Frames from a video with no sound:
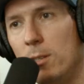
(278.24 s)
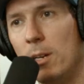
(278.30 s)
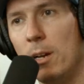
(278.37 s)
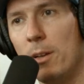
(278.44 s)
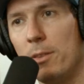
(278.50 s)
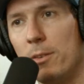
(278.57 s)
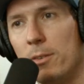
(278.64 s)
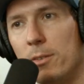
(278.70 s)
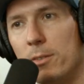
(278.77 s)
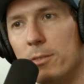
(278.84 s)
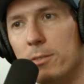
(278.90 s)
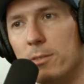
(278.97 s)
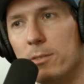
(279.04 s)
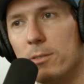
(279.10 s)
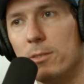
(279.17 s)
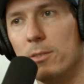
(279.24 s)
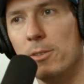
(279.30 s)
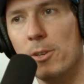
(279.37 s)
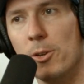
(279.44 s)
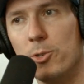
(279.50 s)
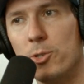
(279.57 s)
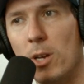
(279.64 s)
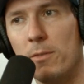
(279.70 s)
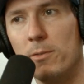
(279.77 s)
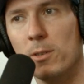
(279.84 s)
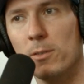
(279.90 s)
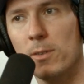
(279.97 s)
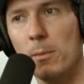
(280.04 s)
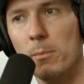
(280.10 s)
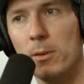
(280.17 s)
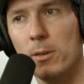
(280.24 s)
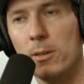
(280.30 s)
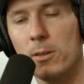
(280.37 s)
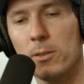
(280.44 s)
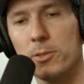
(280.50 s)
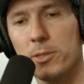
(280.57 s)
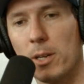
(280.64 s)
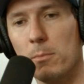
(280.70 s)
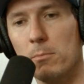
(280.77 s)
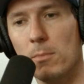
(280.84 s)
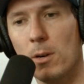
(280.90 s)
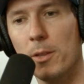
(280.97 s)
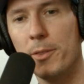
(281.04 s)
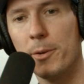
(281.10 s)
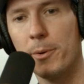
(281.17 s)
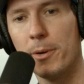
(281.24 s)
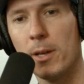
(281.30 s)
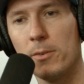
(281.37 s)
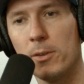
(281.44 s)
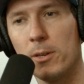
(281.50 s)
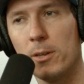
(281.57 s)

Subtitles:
know how there's No Shave November, there's like a month or whatever?